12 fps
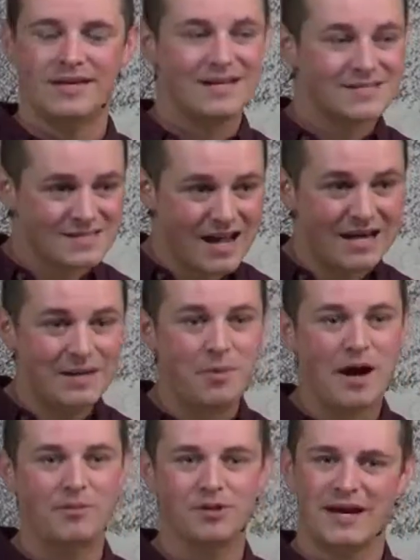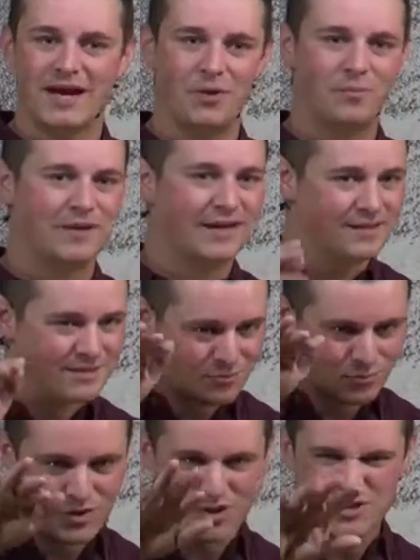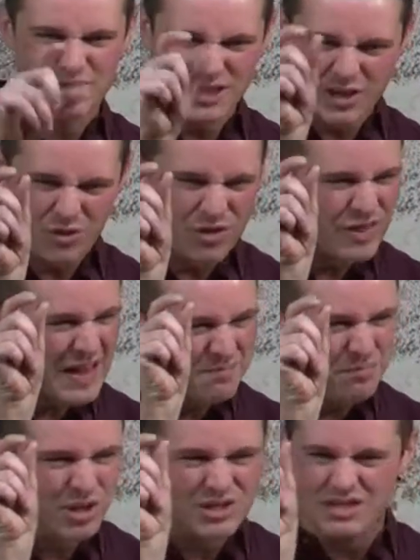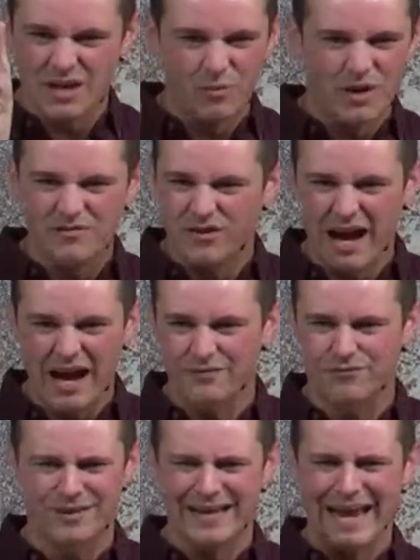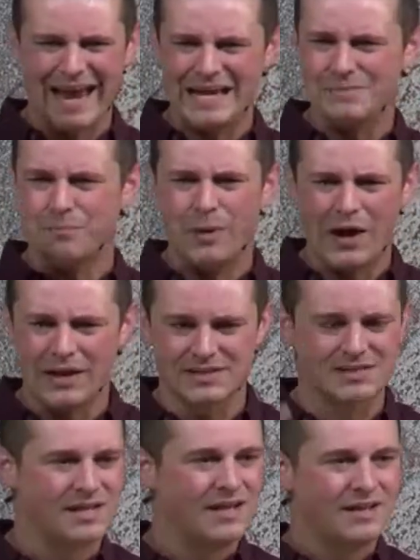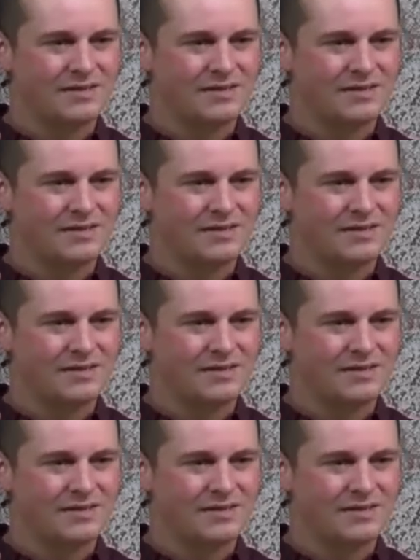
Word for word: Get a study Bible to help. Get those little thin books that we've got for like eight bucks